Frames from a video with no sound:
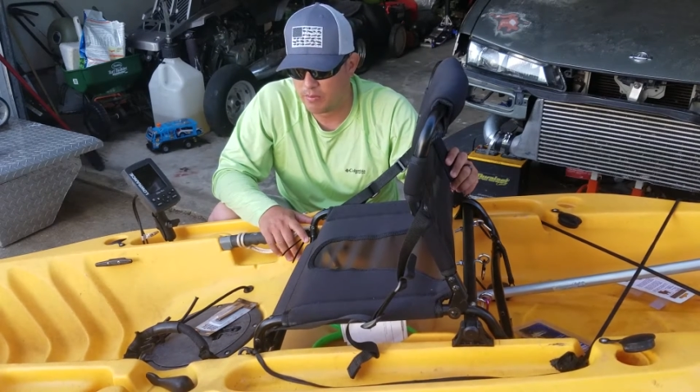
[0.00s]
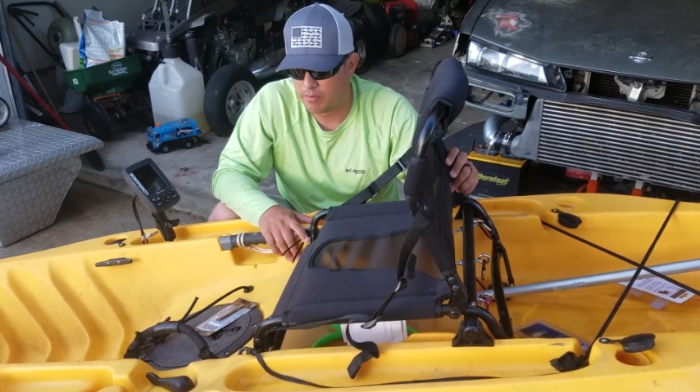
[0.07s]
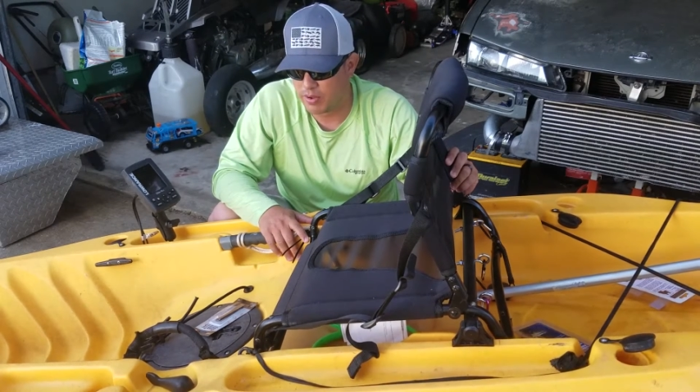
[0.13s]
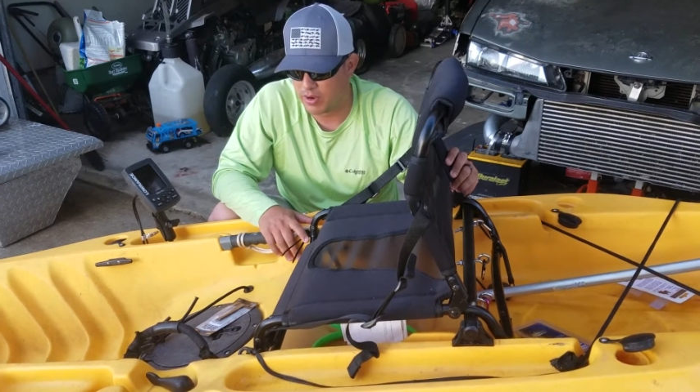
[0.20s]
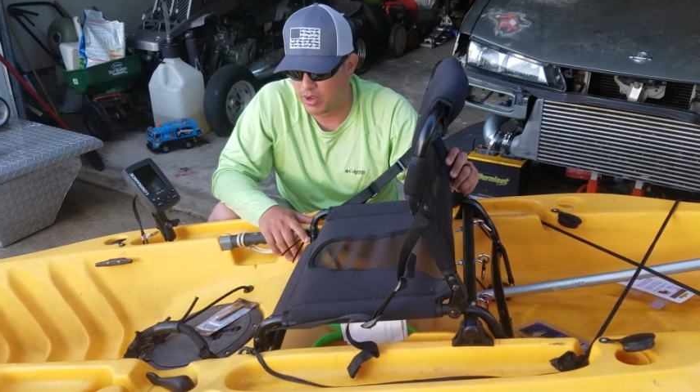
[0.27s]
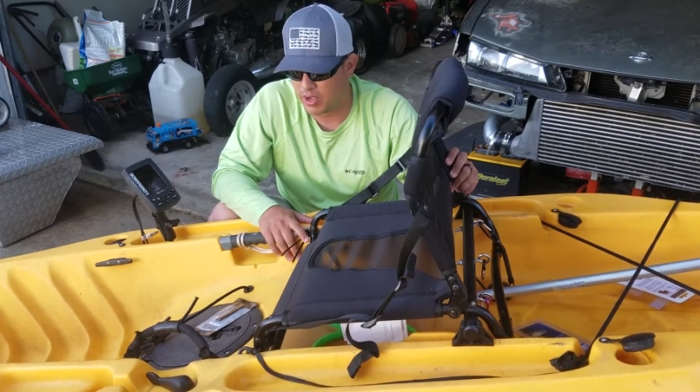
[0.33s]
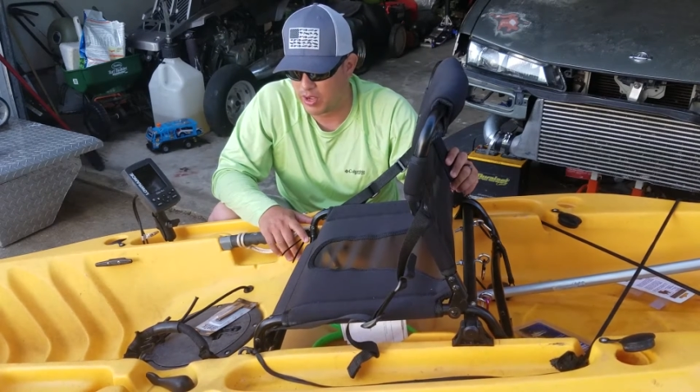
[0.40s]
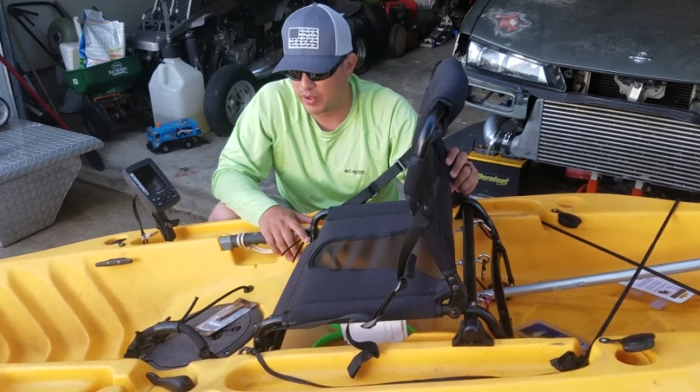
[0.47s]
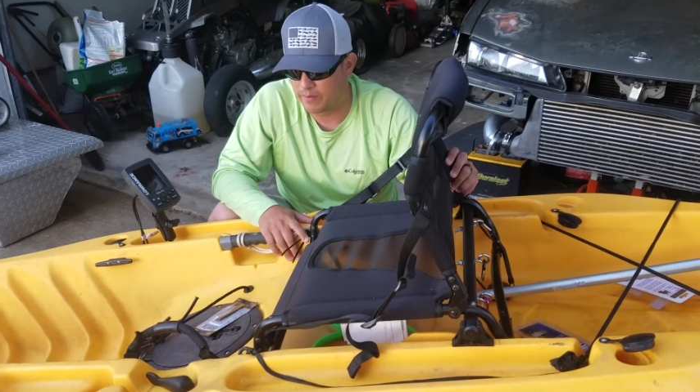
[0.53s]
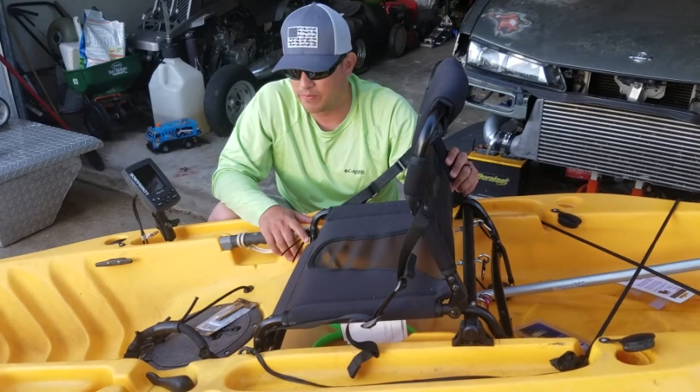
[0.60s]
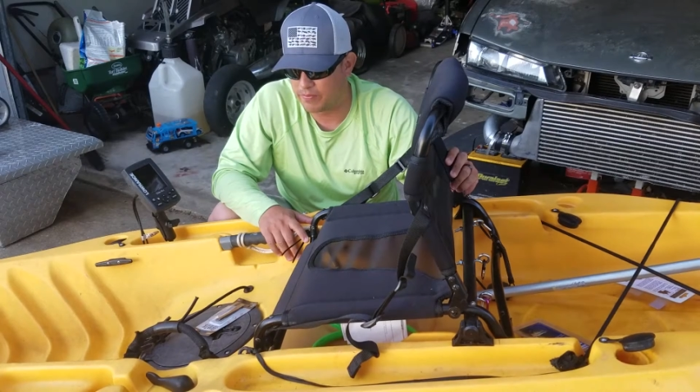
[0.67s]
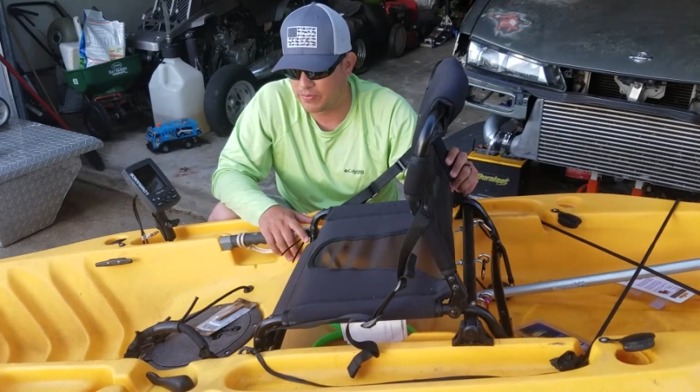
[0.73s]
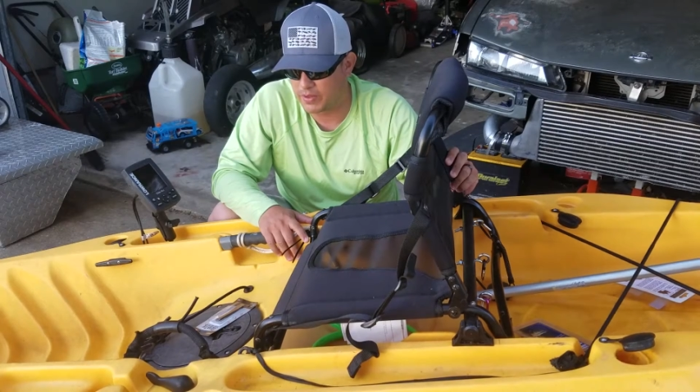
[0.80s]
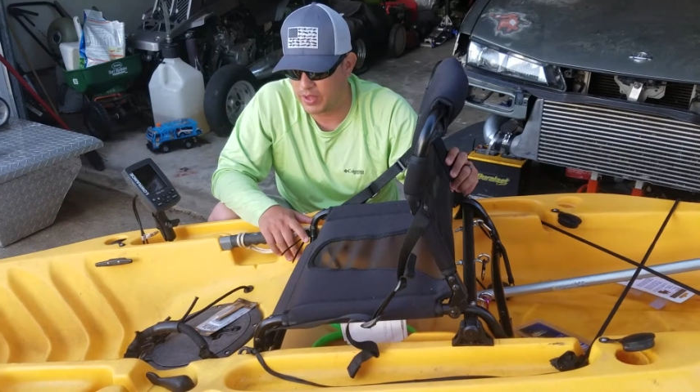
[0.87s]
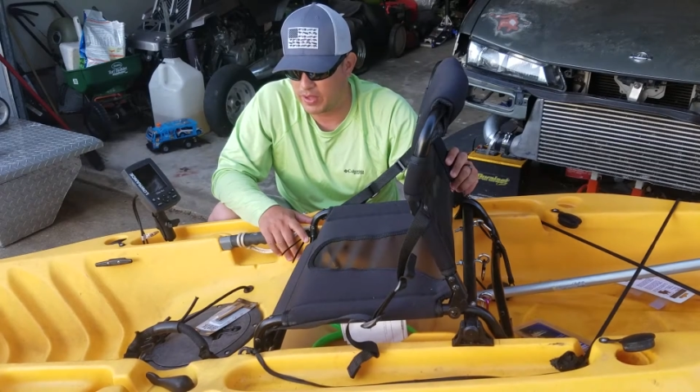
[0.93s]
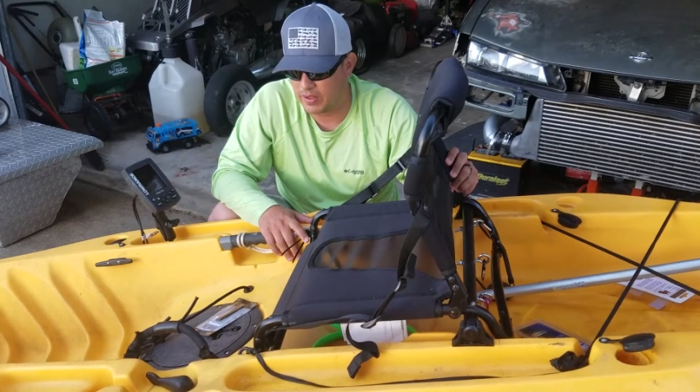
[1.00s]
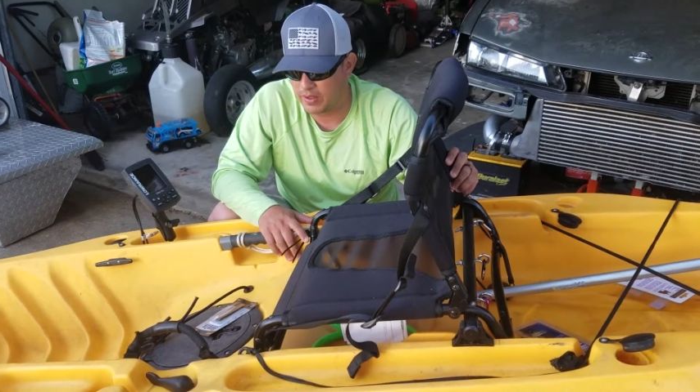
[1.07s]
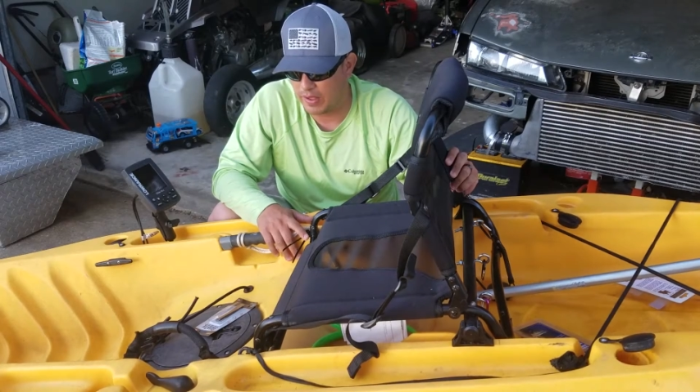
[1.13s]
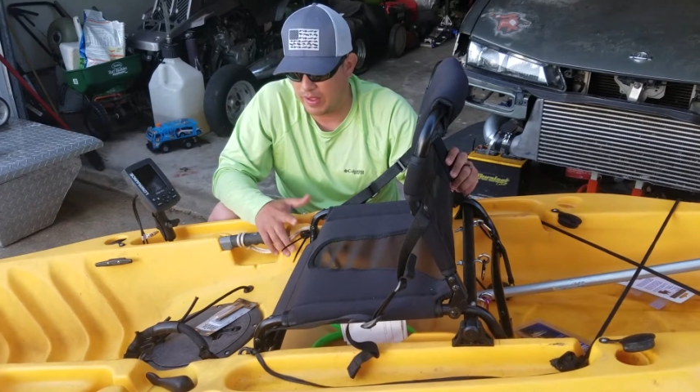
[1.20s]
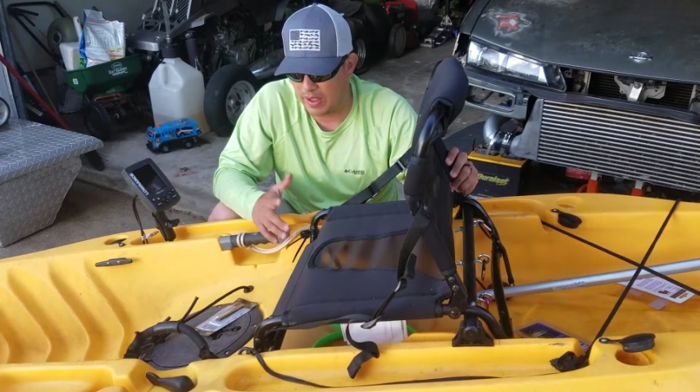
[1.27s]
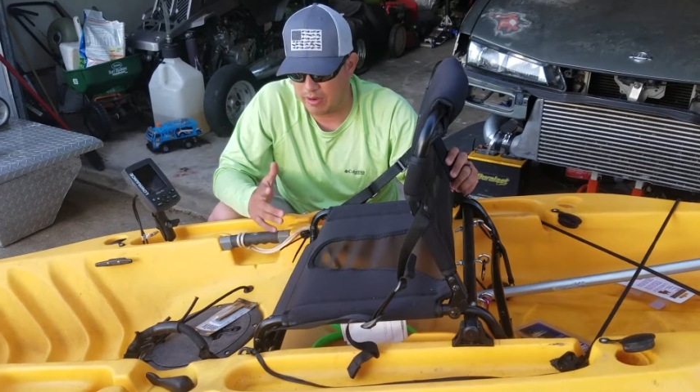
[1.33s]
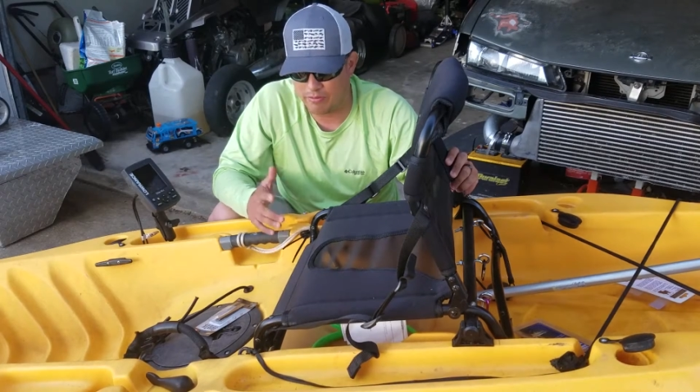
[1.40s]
But I